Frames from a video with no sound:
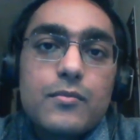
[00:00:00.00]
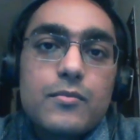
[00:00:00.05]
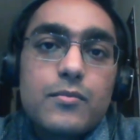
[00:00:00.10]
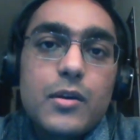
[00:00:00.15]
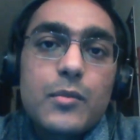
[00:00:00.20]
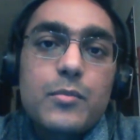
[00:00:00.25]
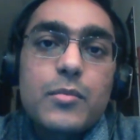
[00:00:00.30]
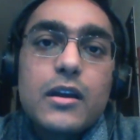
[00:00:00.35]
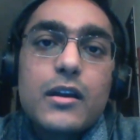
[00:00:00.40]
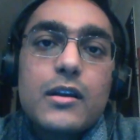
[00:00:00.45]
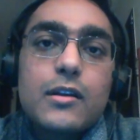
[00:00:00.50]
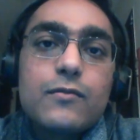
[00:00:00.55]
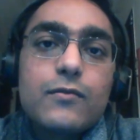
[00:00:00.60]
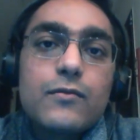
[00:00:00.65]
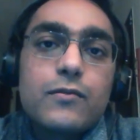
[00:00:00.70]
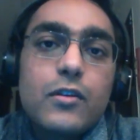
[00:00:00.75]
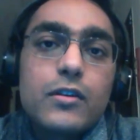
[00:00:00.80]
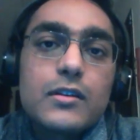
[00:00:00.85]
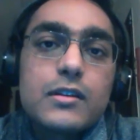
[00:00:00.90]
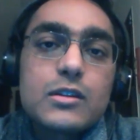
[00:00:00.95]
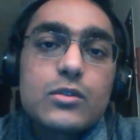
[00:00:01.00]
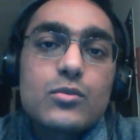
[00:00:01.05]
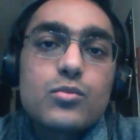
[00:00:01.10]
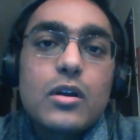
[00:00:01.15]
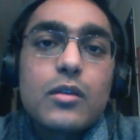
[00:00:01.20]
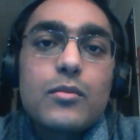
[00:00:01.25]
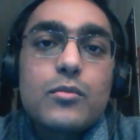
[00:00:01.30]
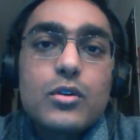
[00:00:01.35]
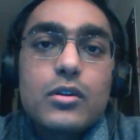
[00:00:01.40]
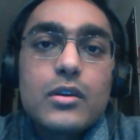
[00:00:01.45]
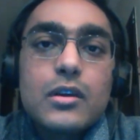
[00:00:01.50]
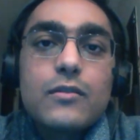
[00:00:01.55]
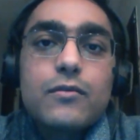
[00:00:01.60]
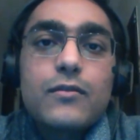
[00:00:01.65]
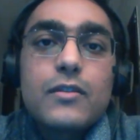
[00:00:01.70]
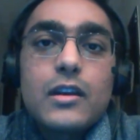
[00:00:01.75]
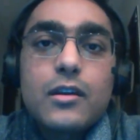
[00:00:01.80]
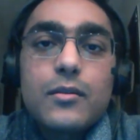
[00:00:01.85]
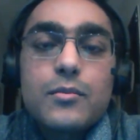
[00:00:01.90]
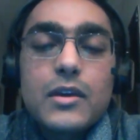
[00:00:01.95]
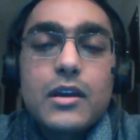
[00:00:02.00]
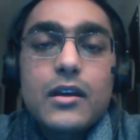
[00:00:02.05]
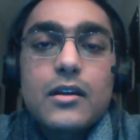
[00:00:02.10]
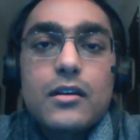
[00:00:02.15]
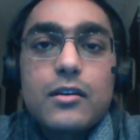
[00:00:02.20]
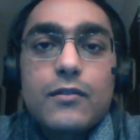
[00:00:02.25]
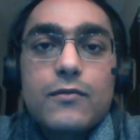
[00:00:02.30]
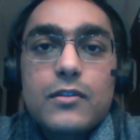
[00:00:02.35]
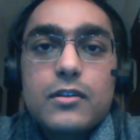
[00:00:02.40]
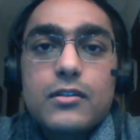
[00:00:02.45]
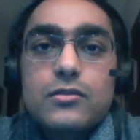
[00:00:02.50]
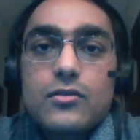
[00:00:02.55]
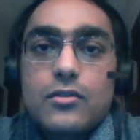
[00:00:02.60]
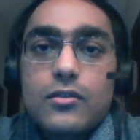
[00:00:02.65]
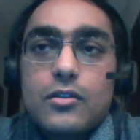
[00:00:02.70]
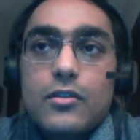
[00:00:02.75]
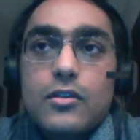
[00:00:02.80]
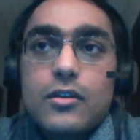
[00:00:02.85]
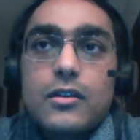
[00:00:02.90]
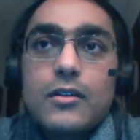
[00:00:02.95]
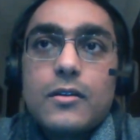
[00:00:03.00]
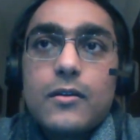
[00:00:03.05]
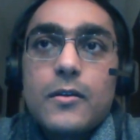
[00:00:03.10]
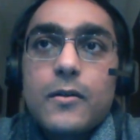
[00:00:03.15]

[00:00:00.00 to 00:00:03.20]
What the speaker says: preparing for this one more year, will it make a difference or not?